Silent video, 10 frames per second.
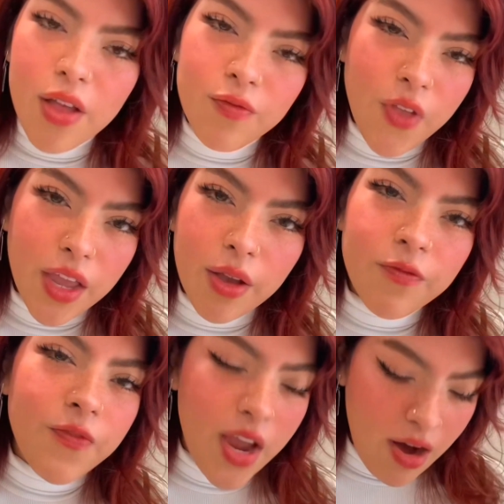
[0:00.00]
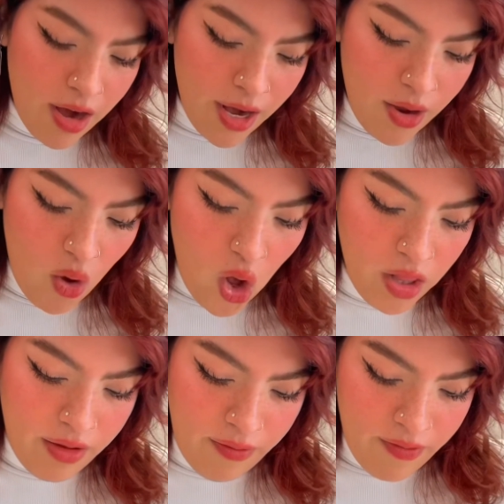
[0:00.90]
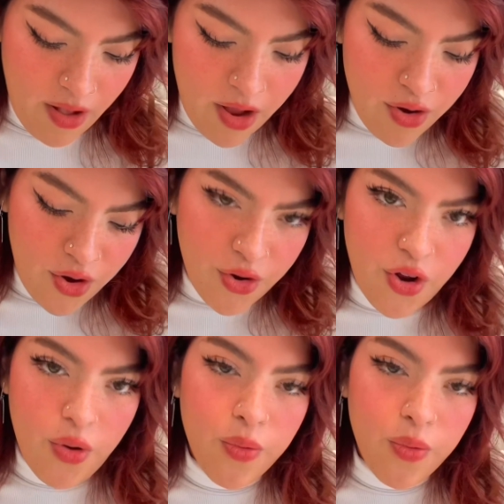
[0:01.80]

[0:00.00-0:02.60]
like very olive undertone.